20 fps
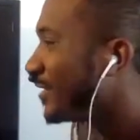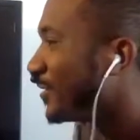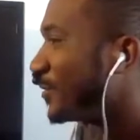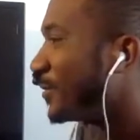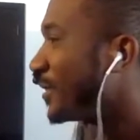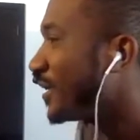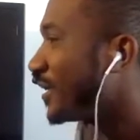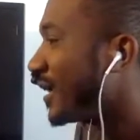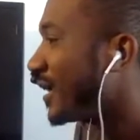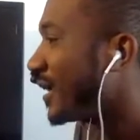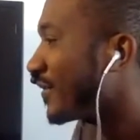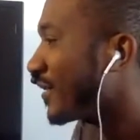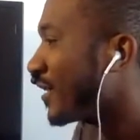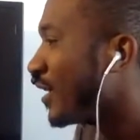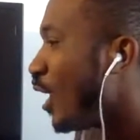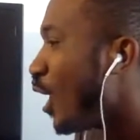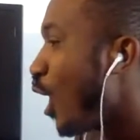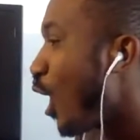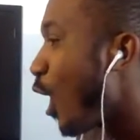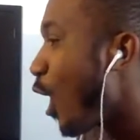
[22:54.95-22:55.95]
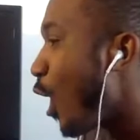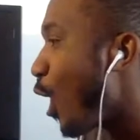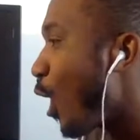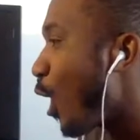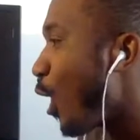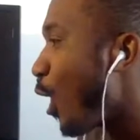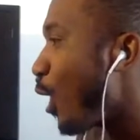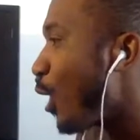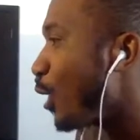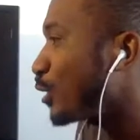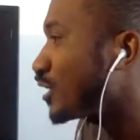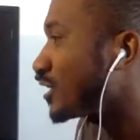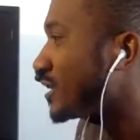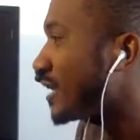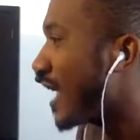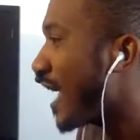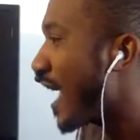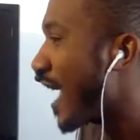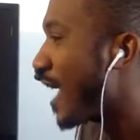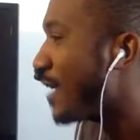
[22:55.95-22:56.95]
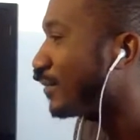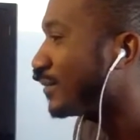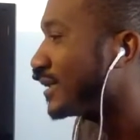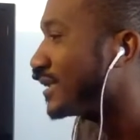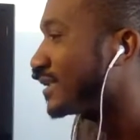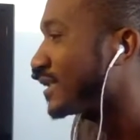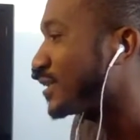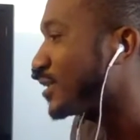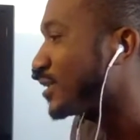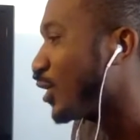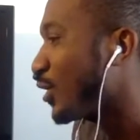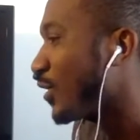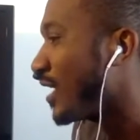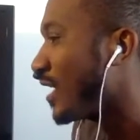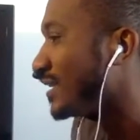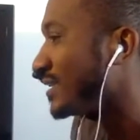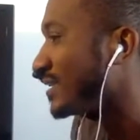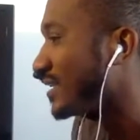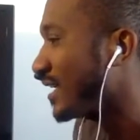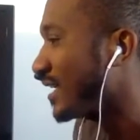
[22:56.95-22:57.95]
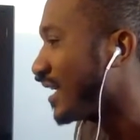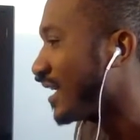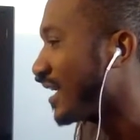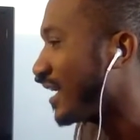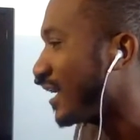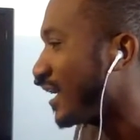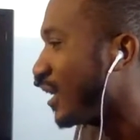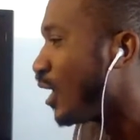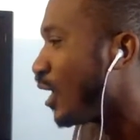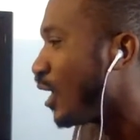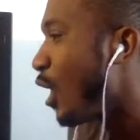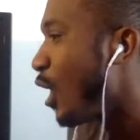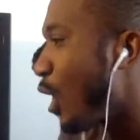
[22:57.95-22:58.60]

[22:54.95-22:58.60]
Whatever. Oh snap! Lisa Torres is here.